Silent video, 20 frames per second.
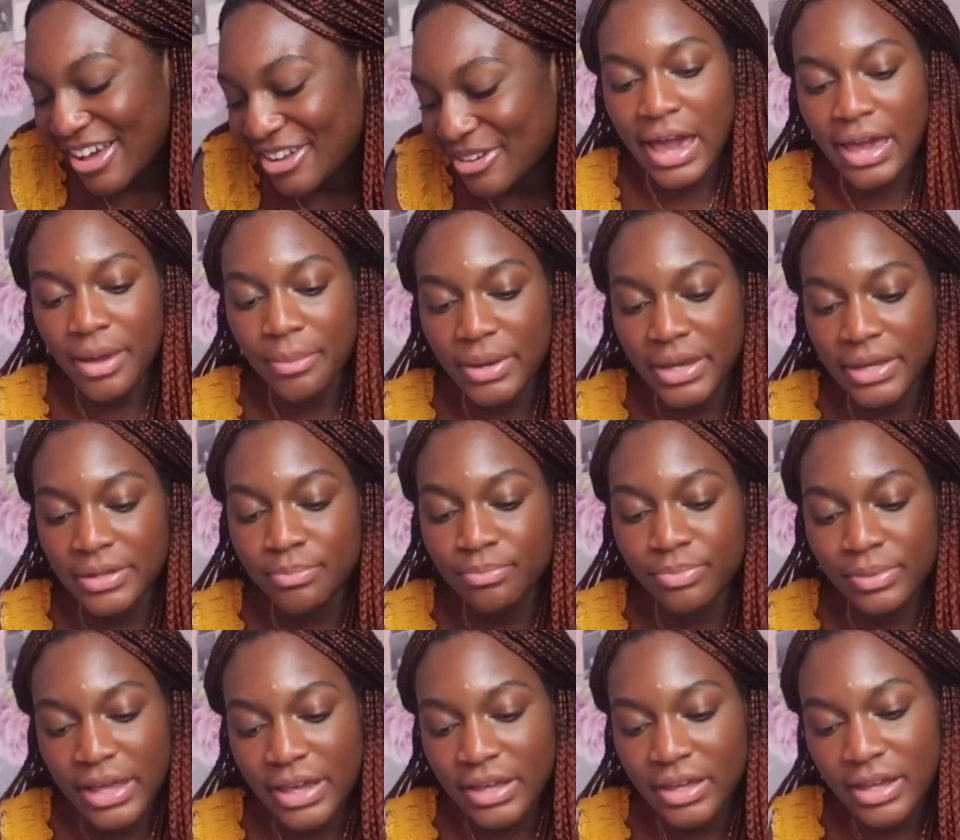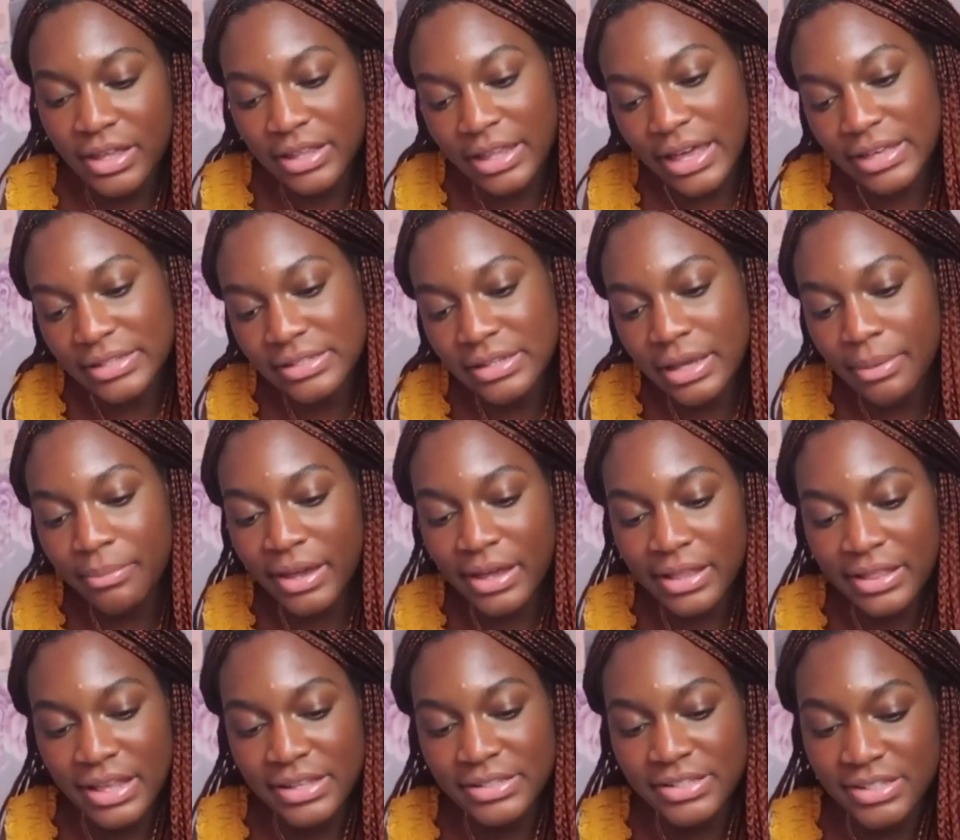I'm in blank class and my
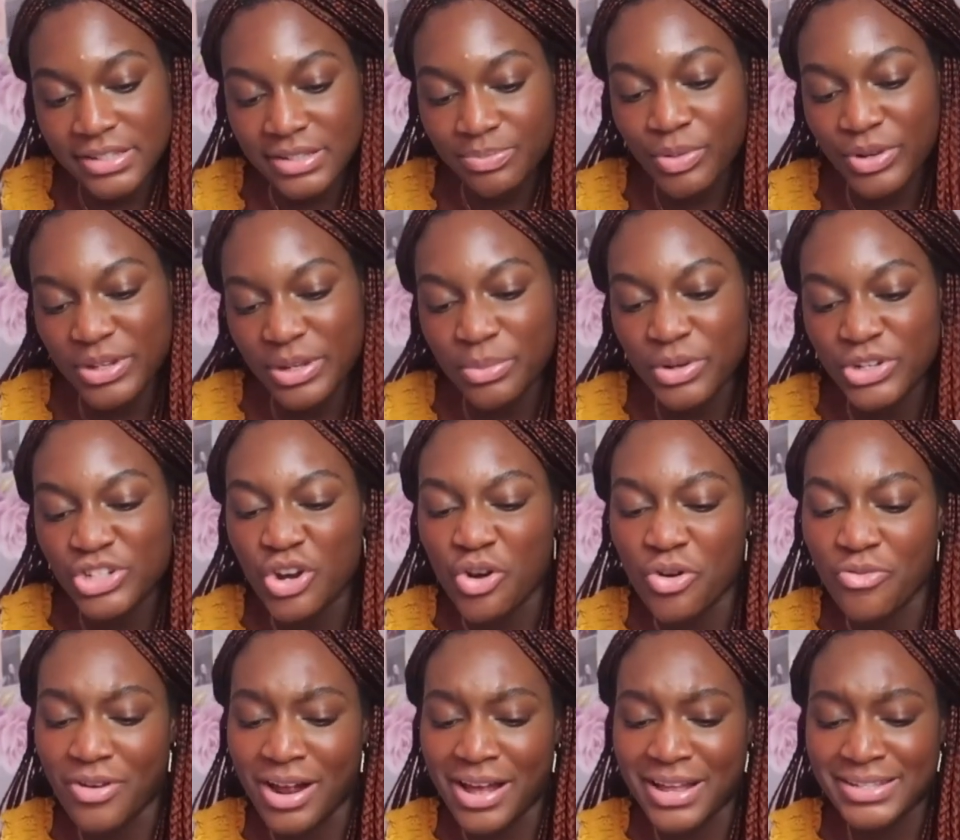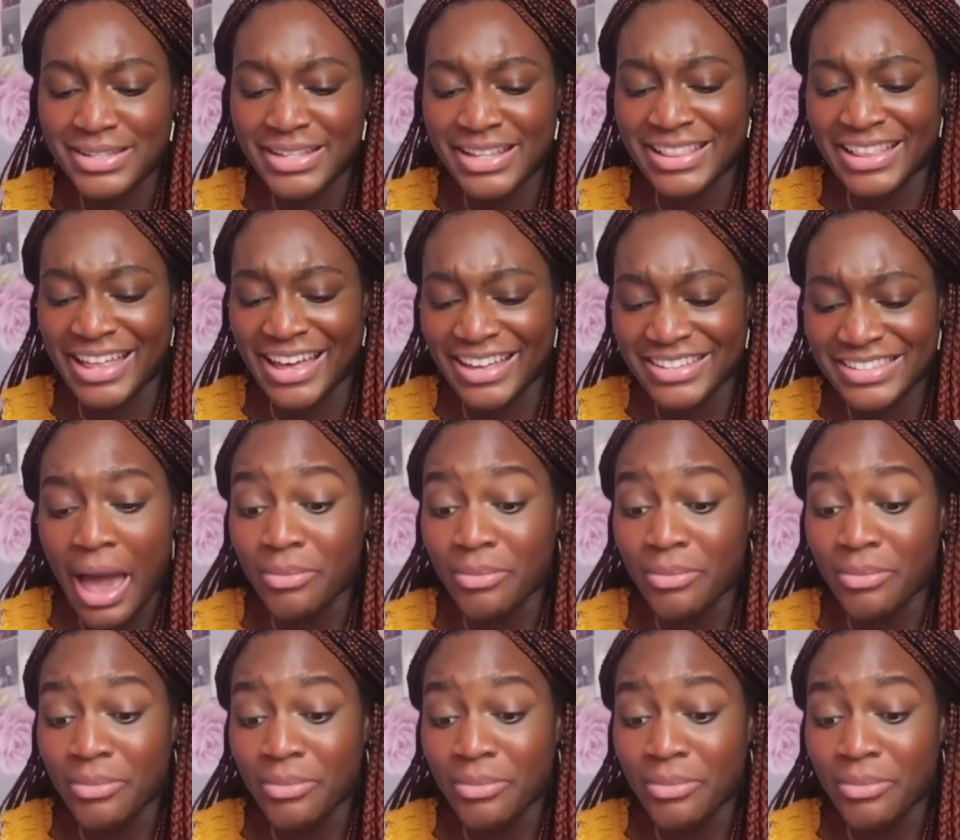class is pretty much a Raz class.